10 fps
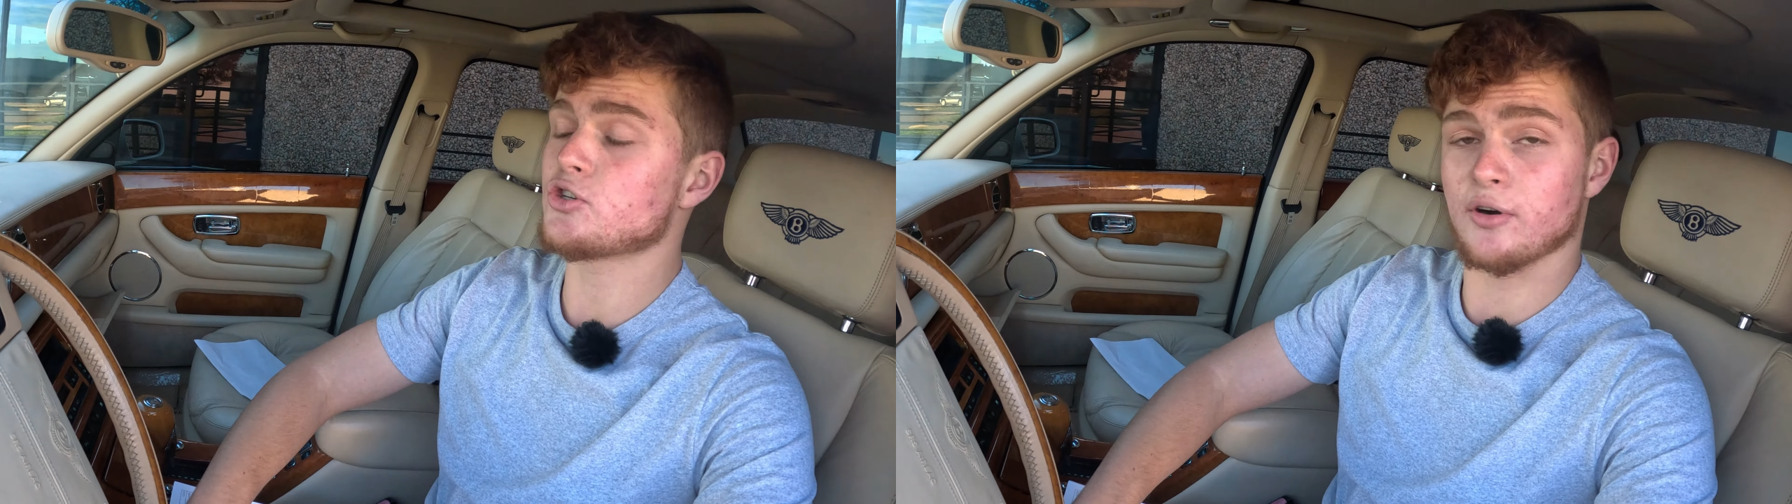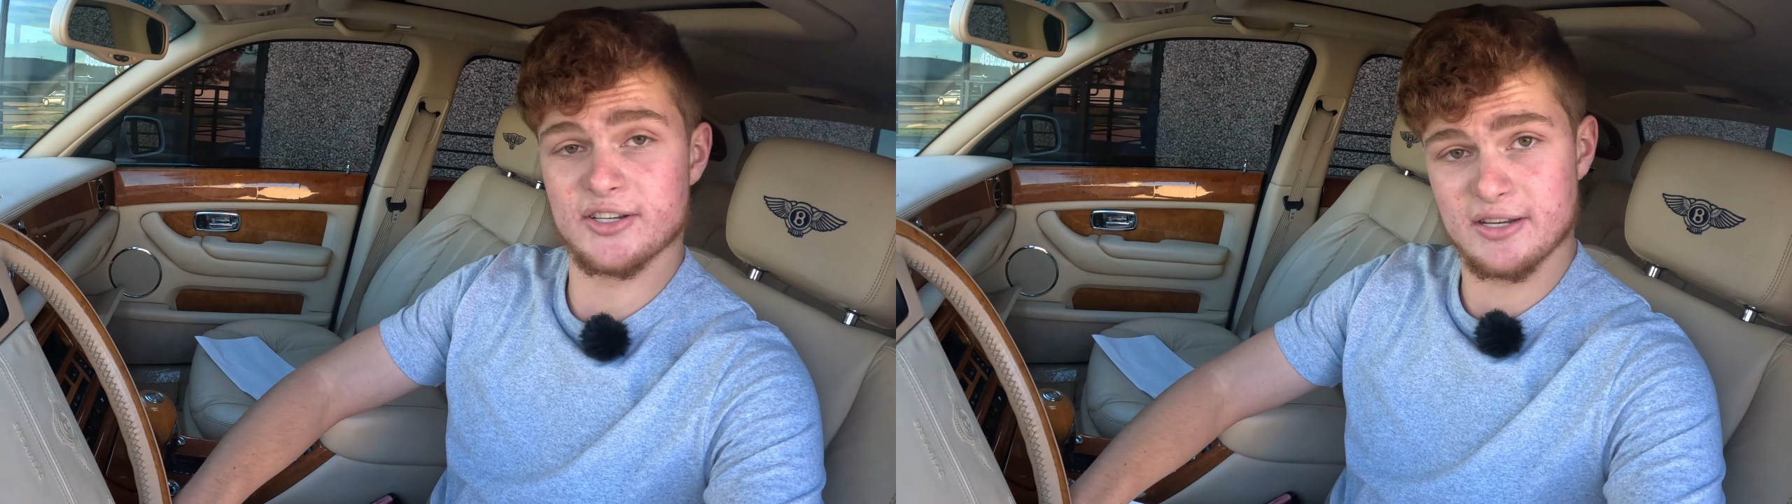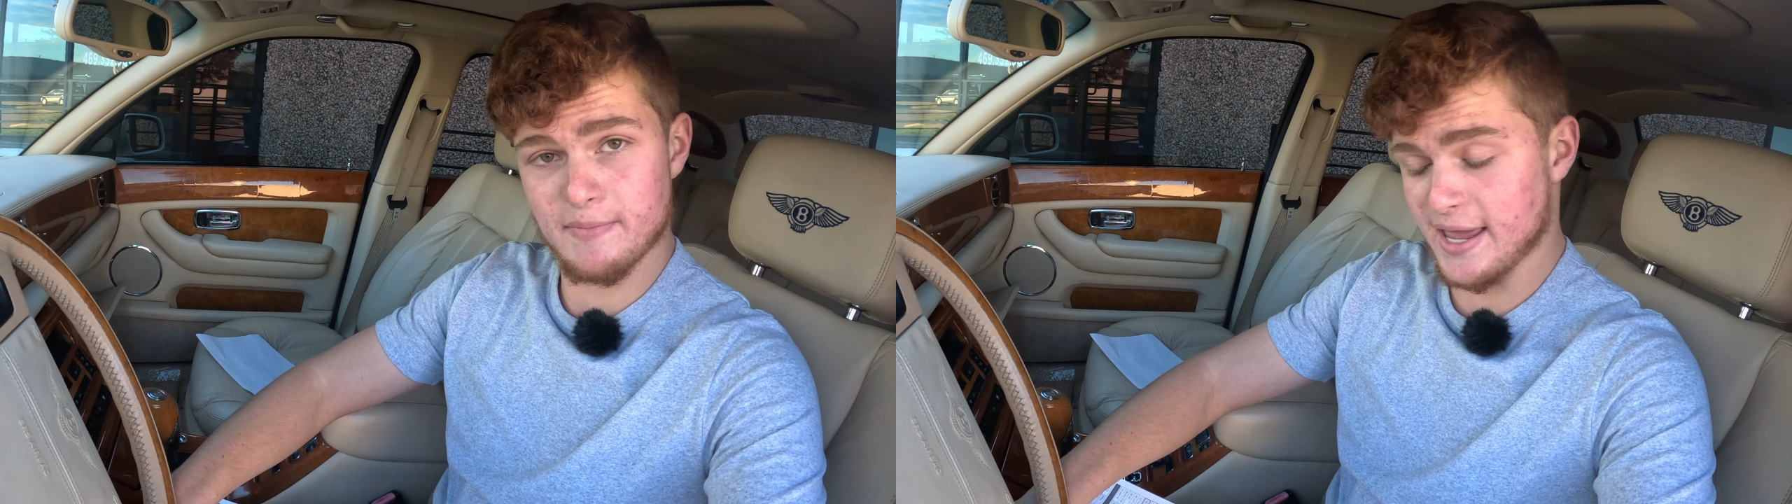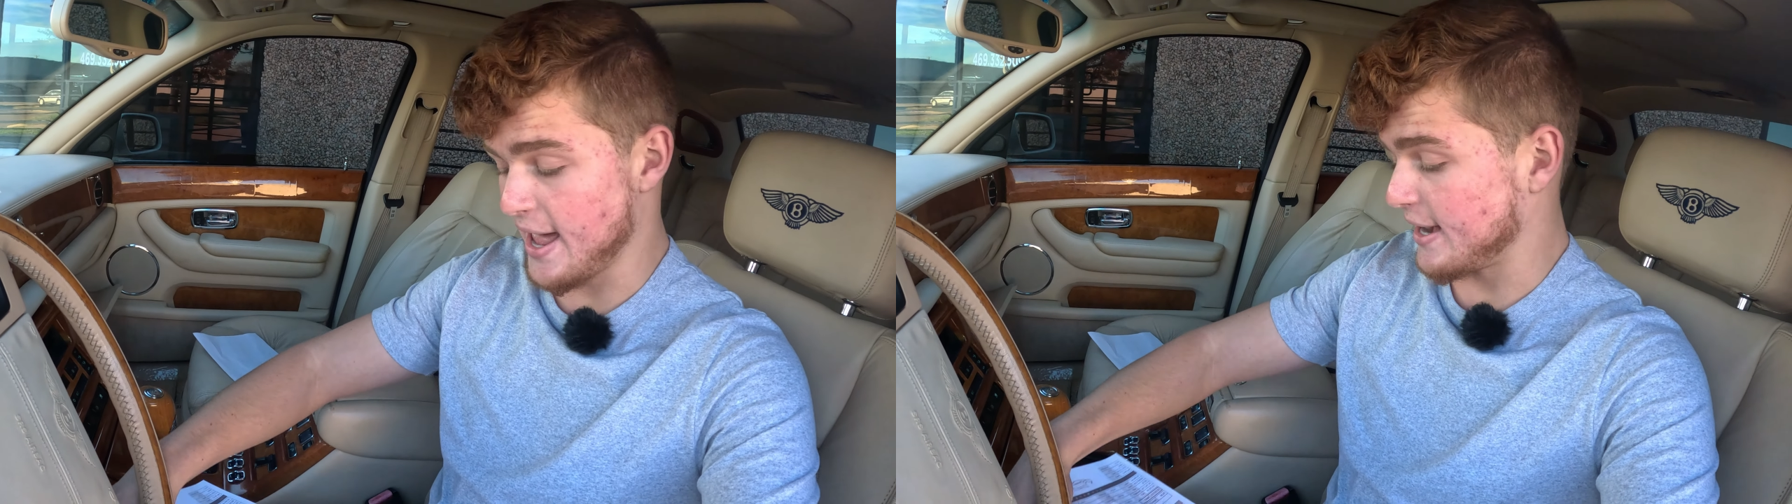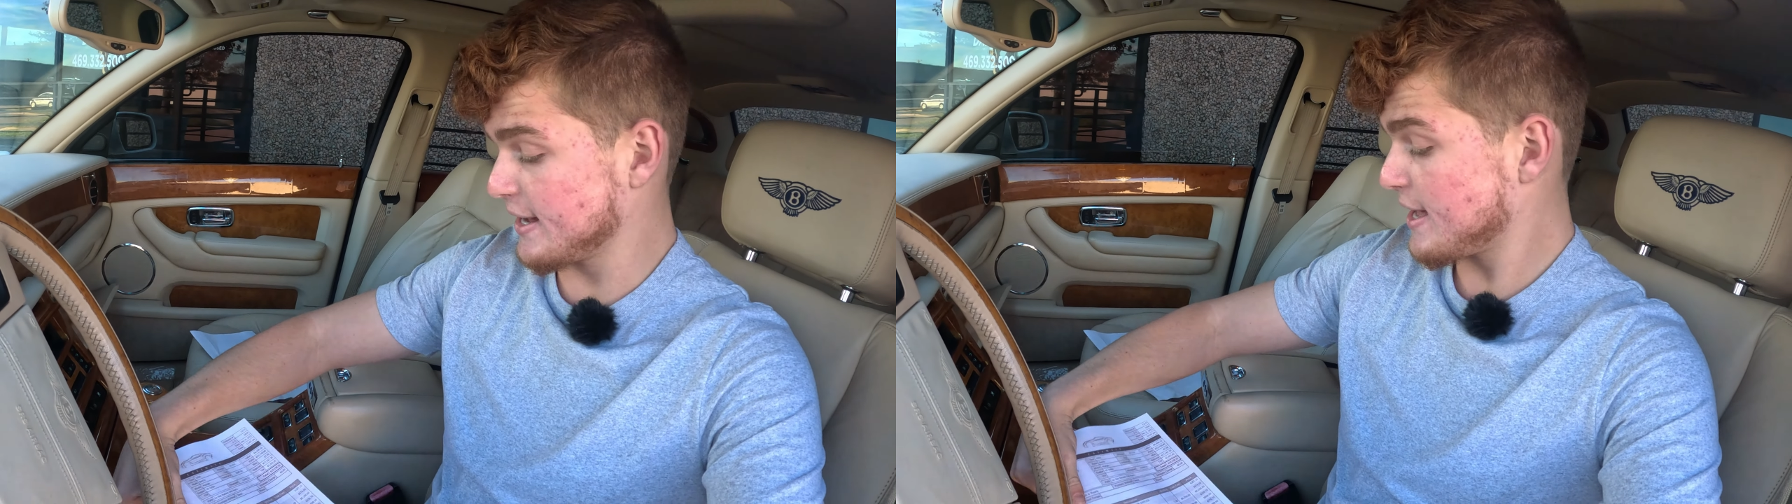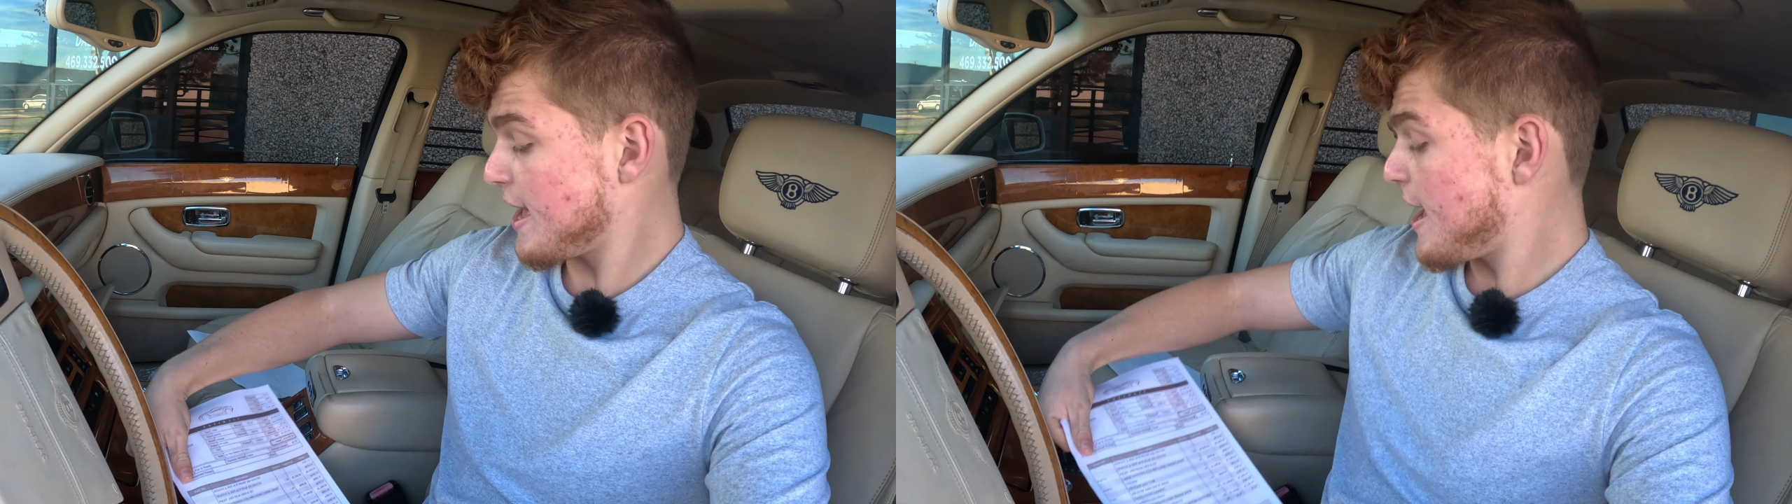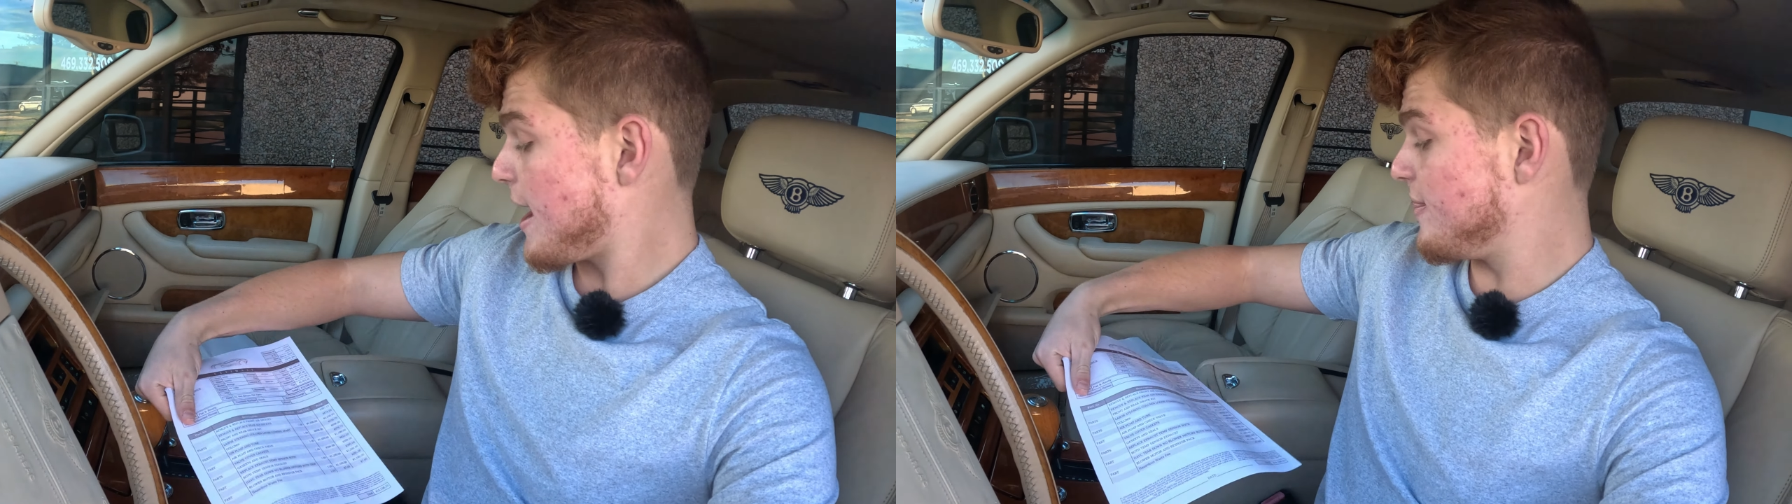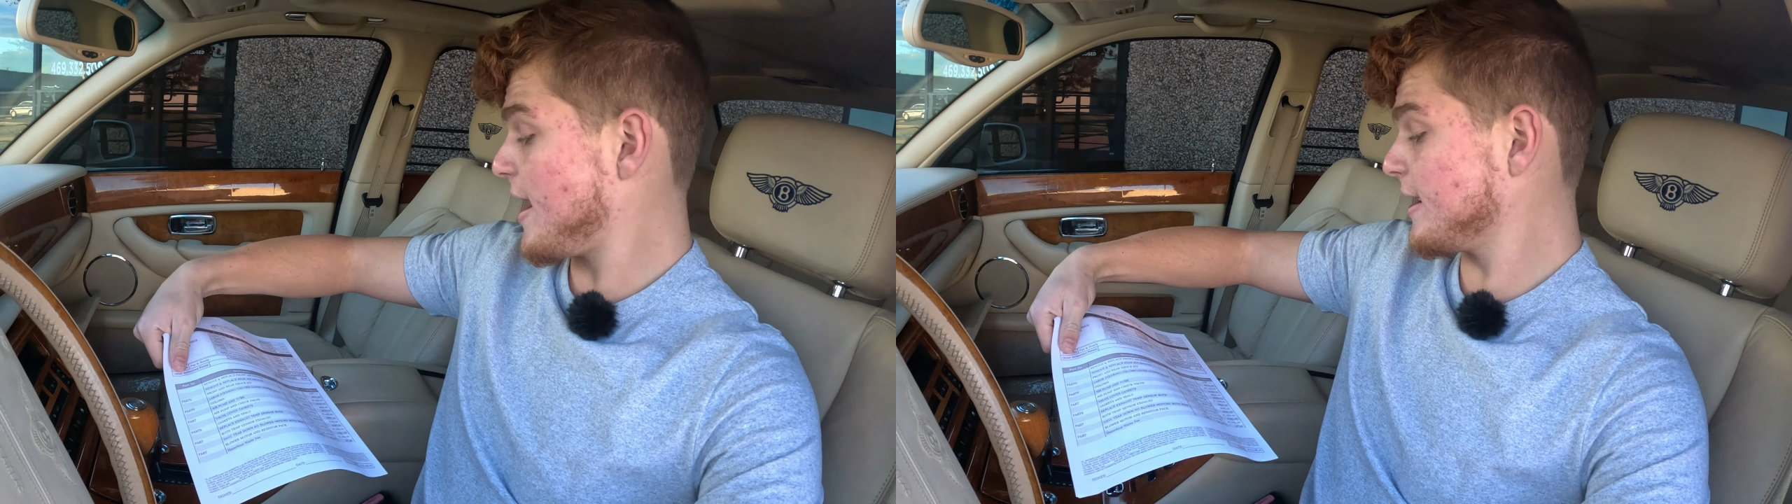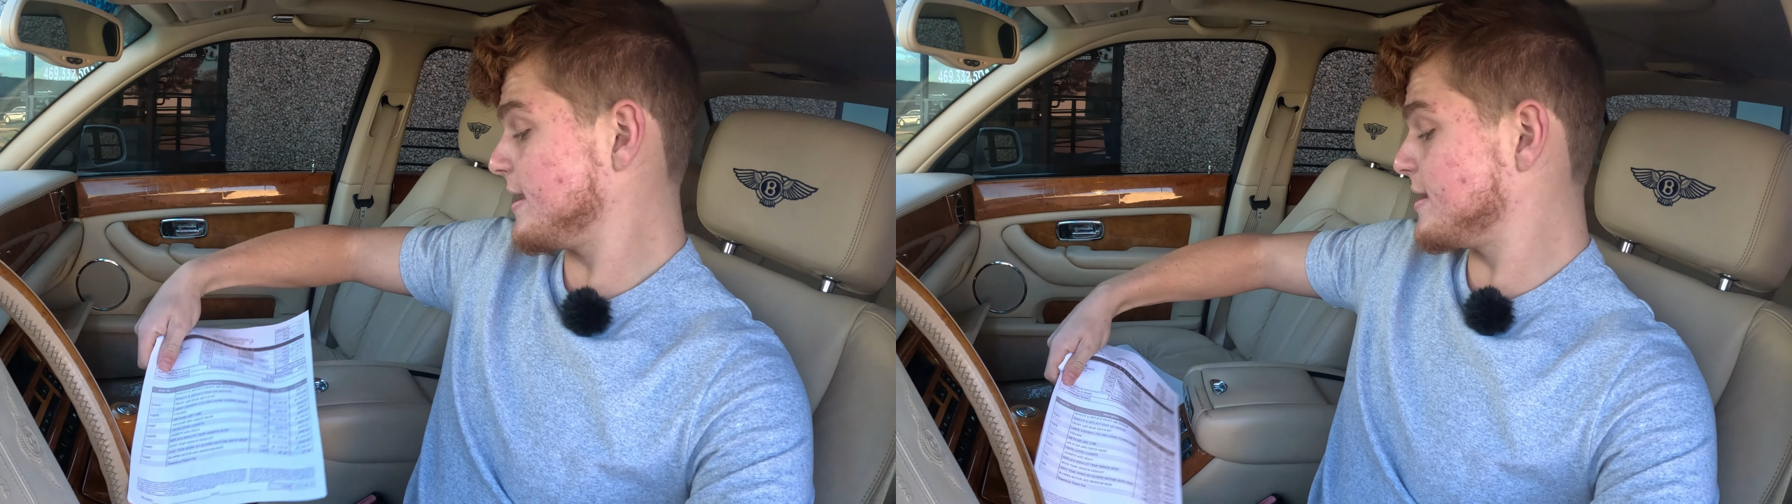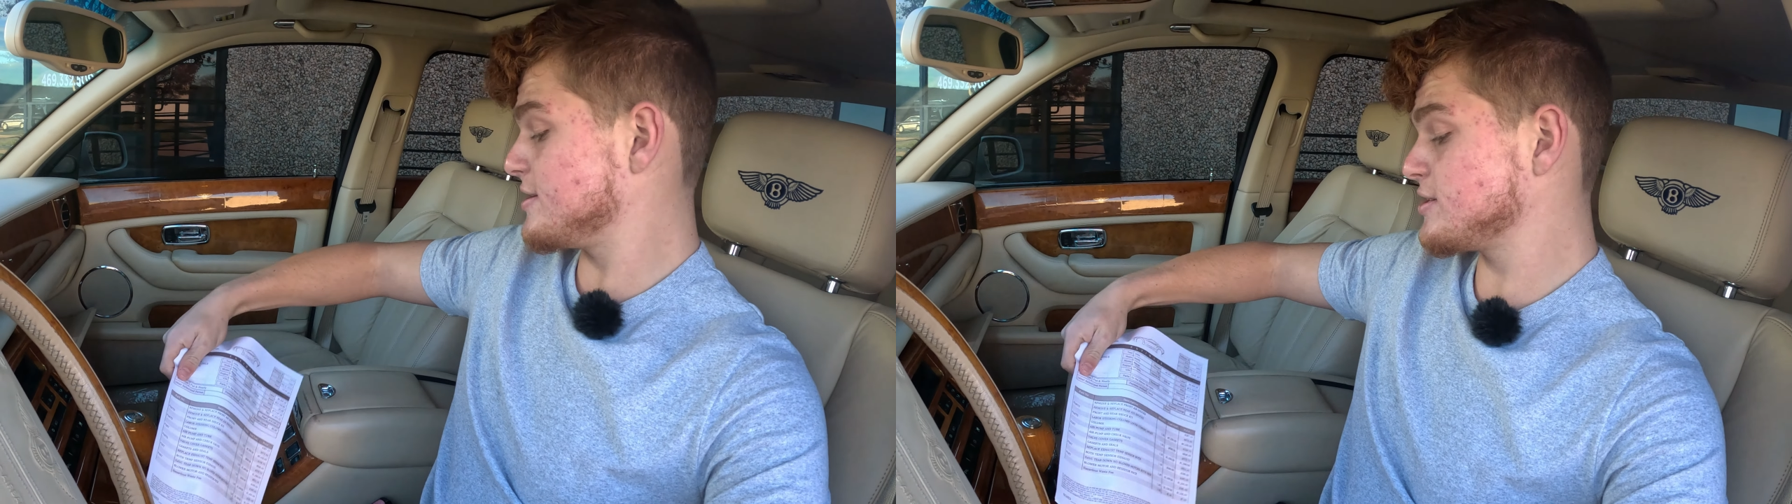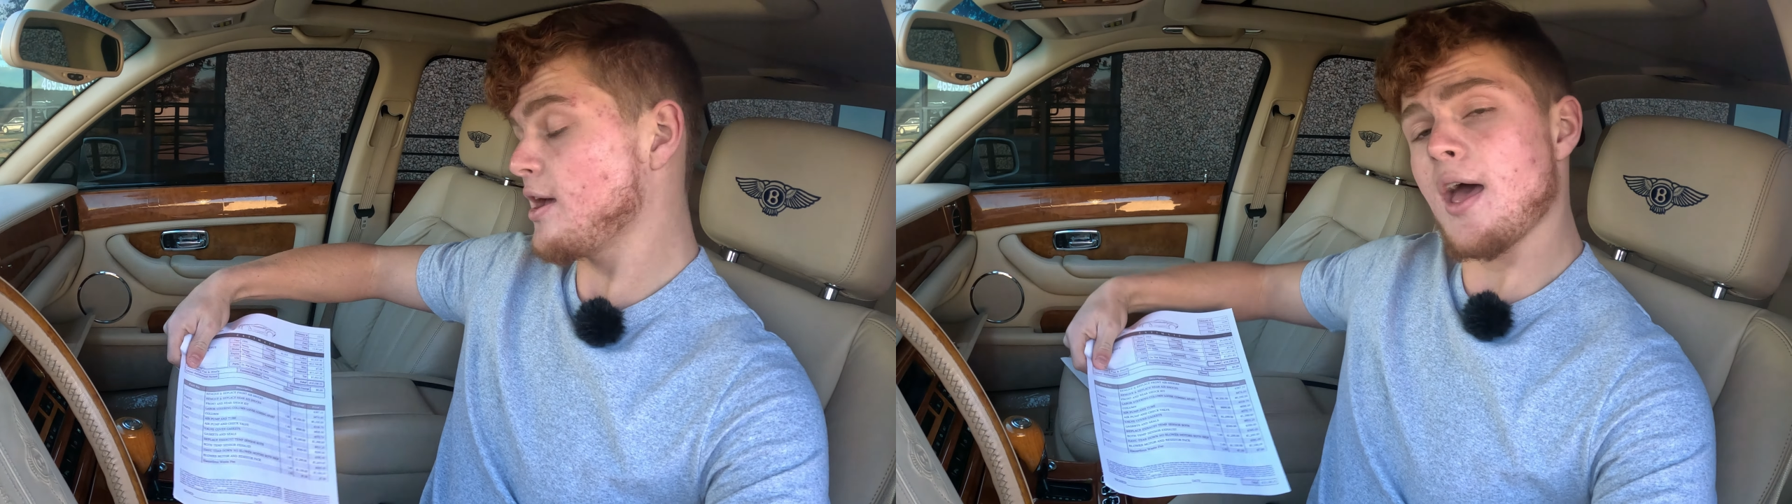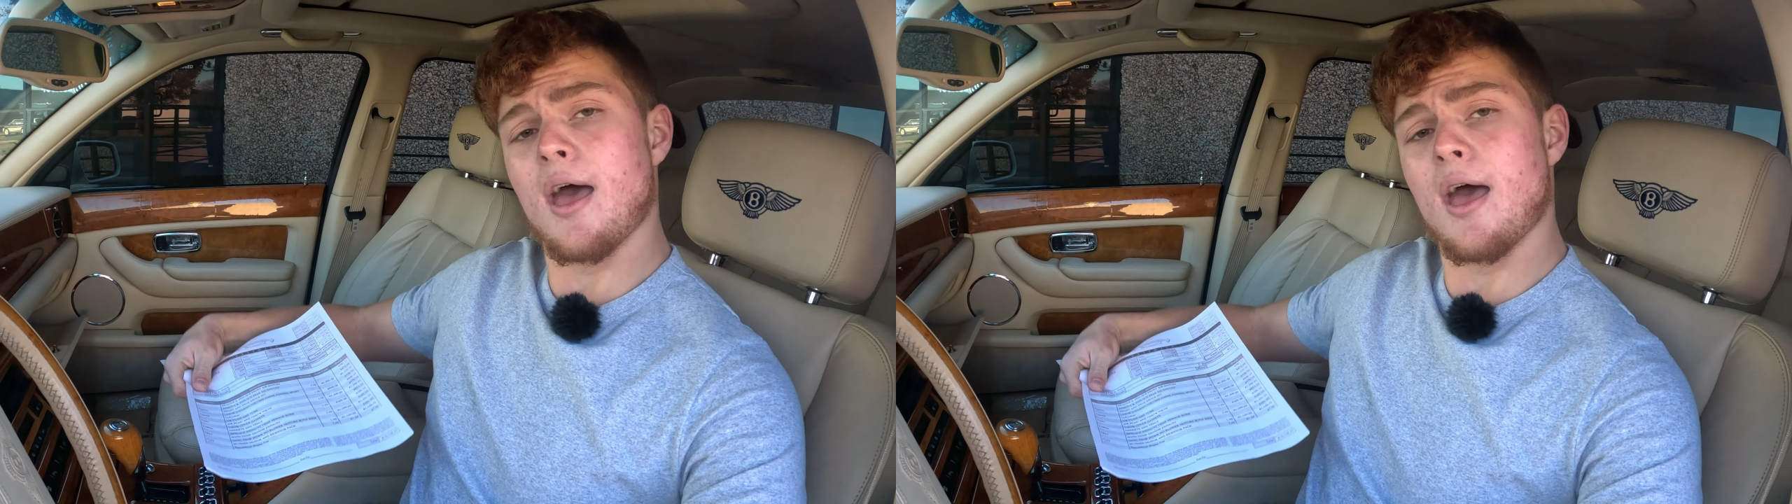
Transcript: trusted mechanic, and that is